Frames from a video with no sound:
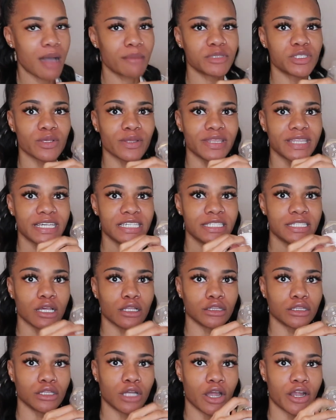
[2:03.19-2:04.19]
So this
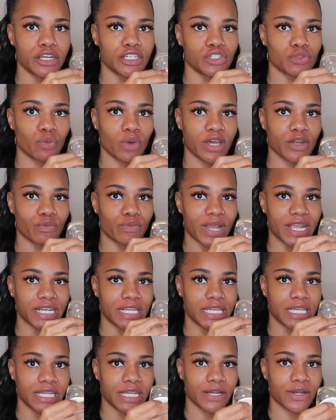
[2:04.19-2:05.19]
large one right
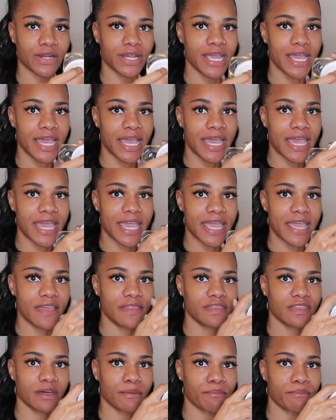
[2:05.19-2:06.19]
here
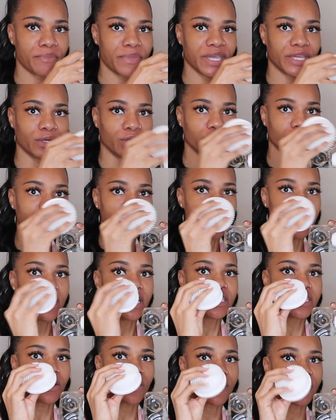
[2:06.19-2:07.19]
in the middle,
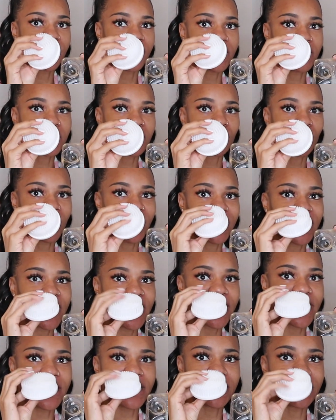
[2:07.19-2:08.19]
so this one
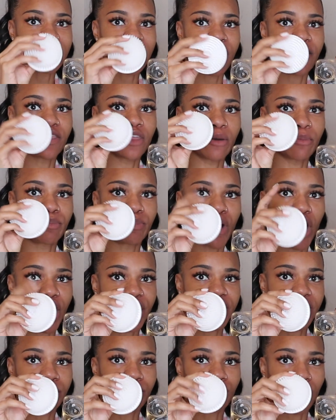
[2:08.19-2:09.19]
is the
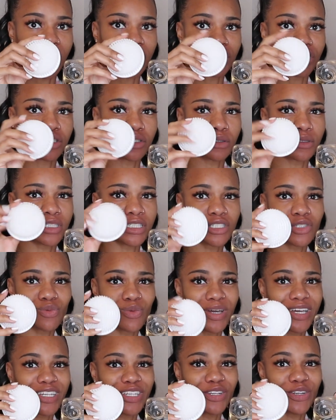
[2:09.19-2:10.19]
body brush. So this
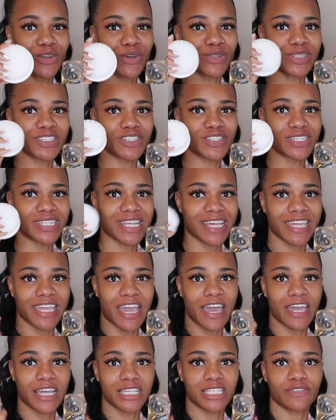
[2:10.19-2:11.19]
one, you know, just
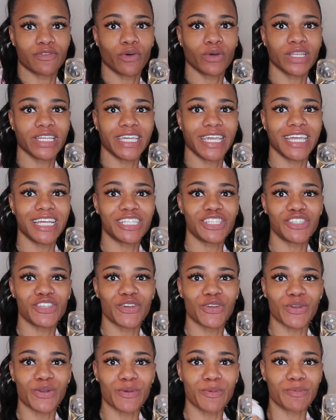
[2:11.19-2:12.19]
like exfoliates
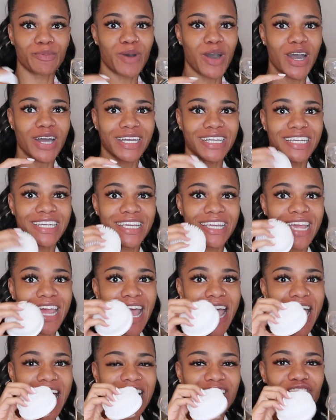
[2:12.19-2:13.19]
your body
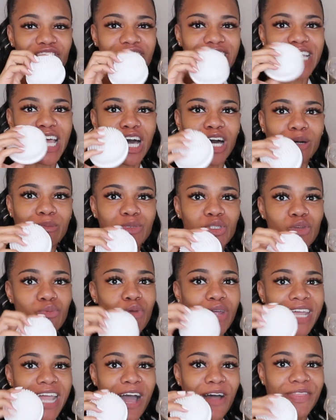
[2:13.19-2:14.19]
and just help to
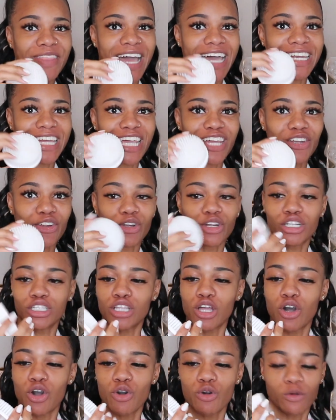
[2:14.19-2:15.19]
bring out that inner
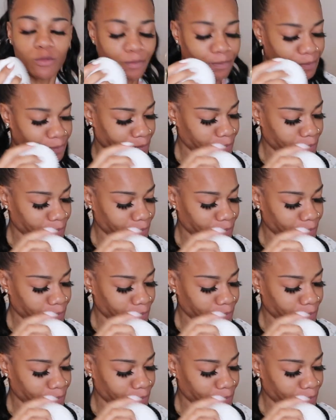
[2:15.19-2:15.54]
glow.